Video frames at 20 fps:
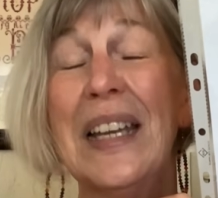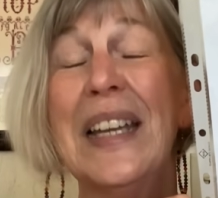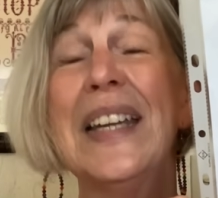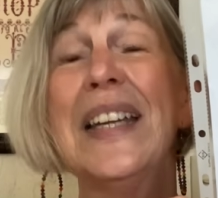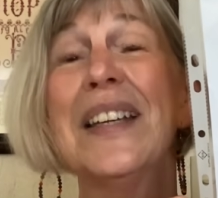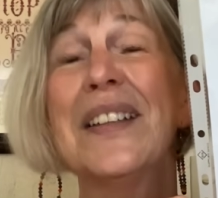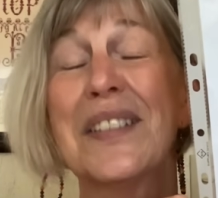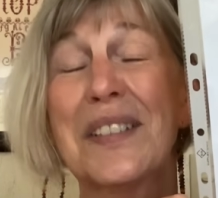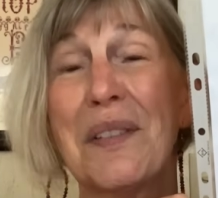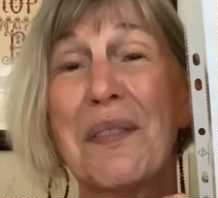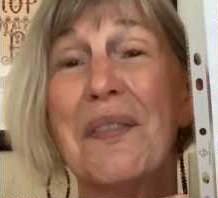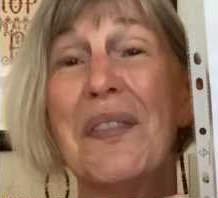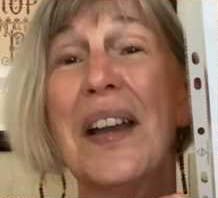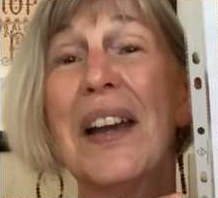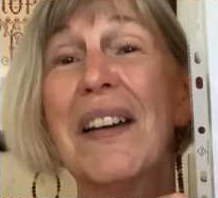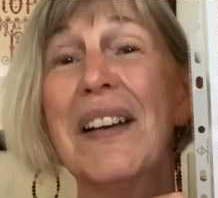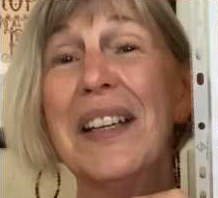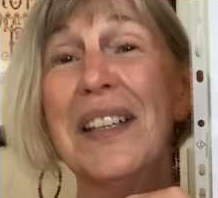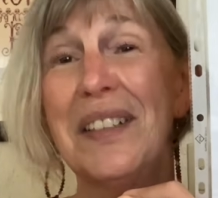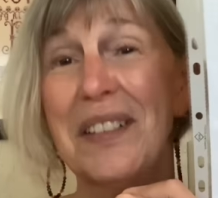is a
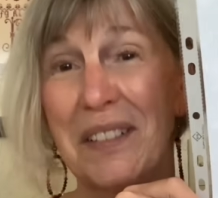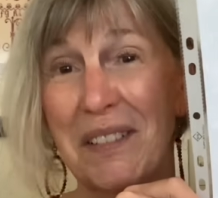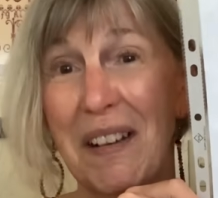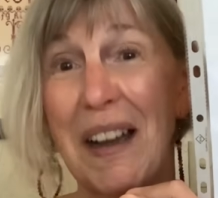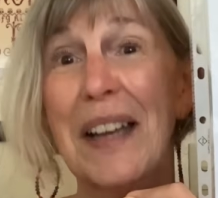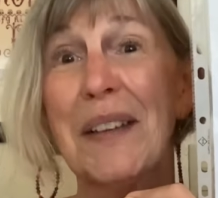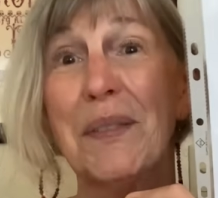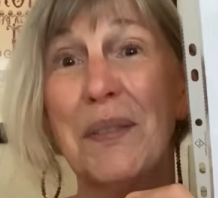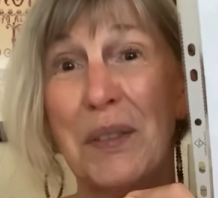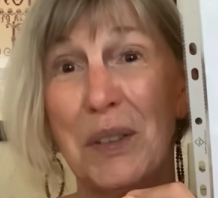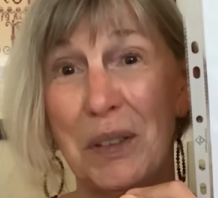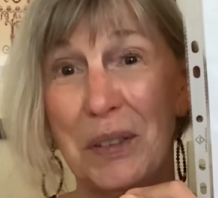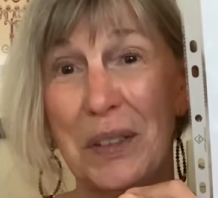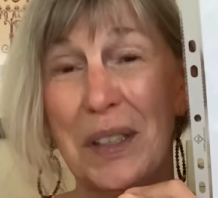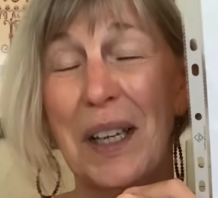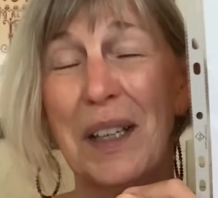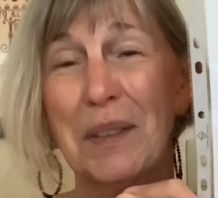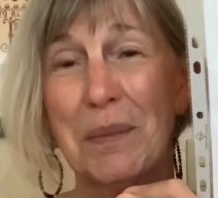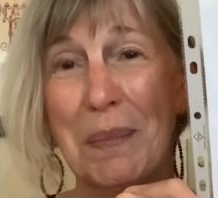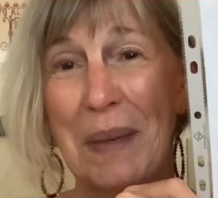very delightful
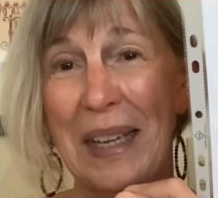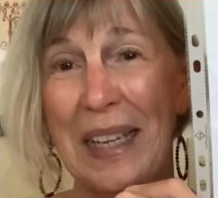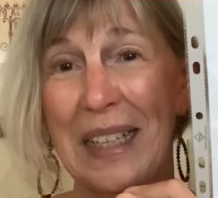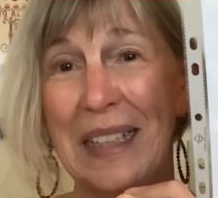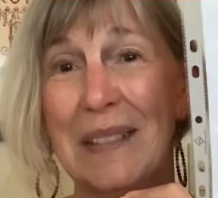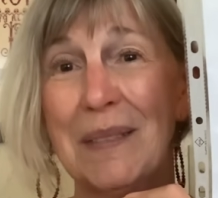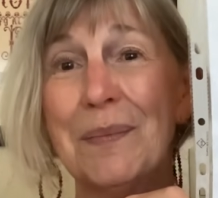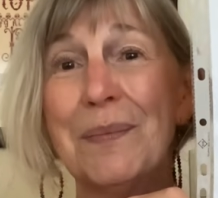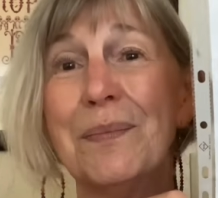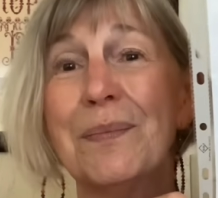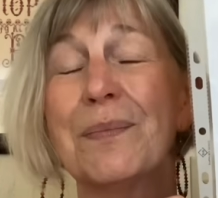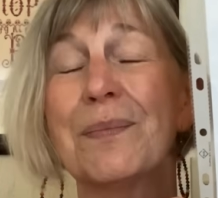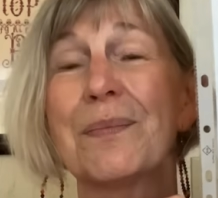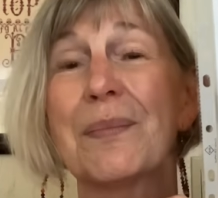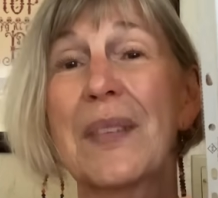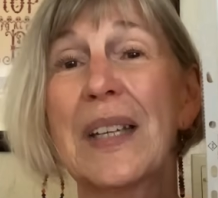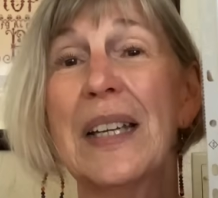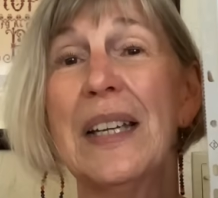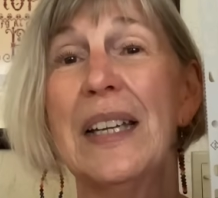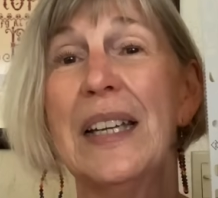young man.
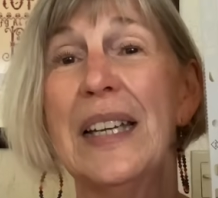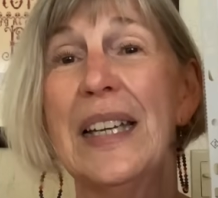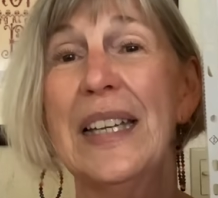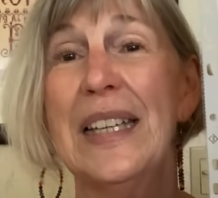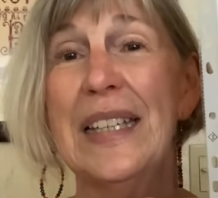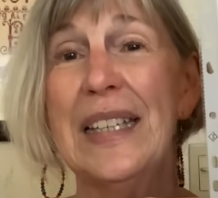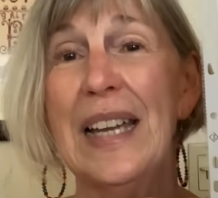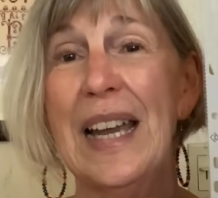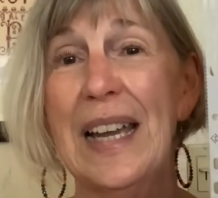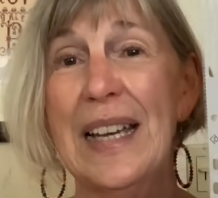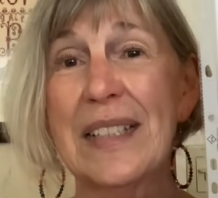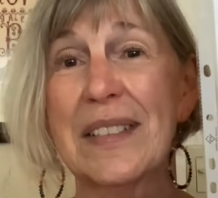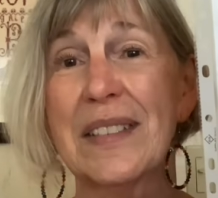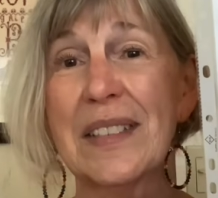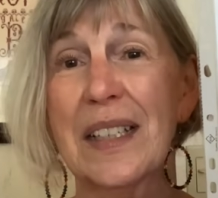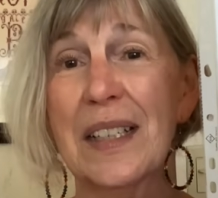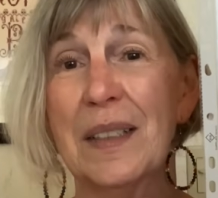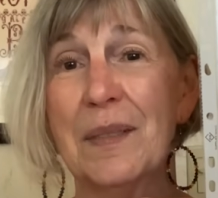He has,